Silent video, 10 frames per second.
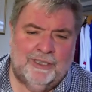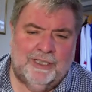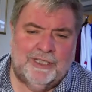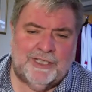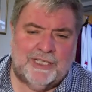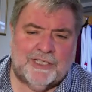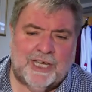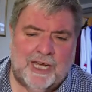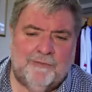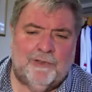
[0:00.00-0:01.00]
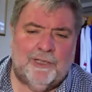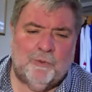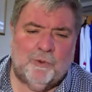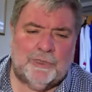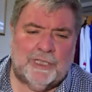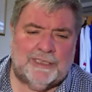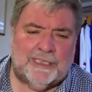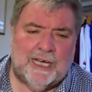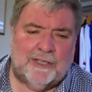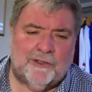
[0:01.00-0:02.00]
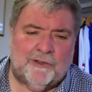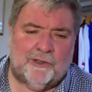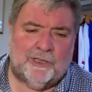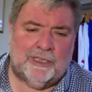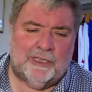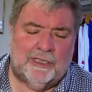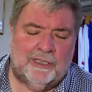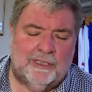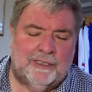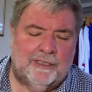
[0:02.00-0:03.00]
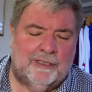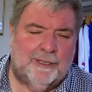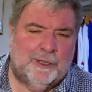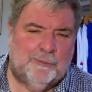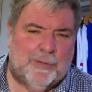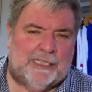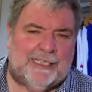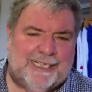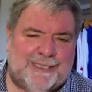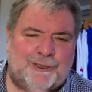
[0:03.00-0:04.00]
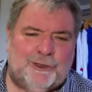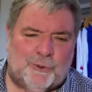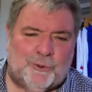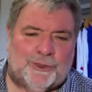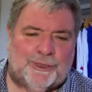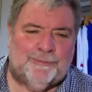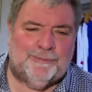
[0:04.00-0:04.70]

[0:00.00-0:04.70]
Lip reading: It's as carefully wrought as the other three, but it is short.